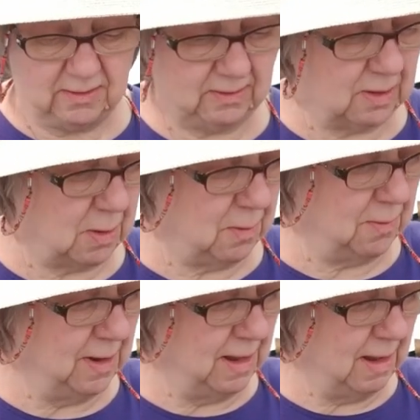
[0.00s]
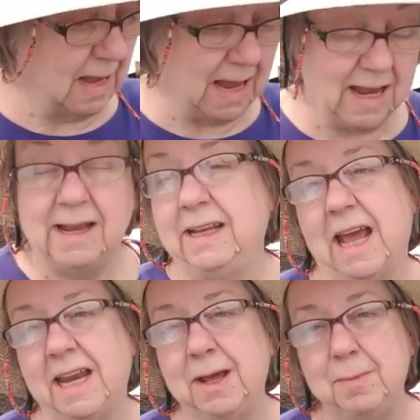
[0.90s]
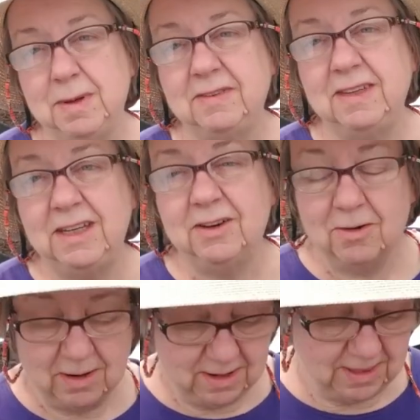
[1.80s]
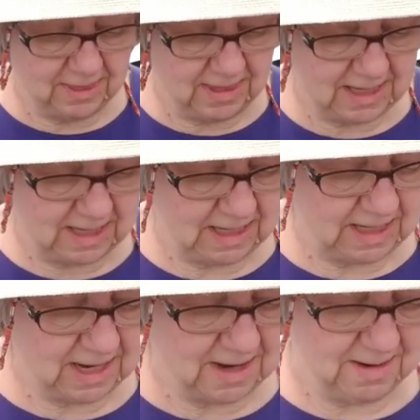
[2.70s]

So I gotta get busy on the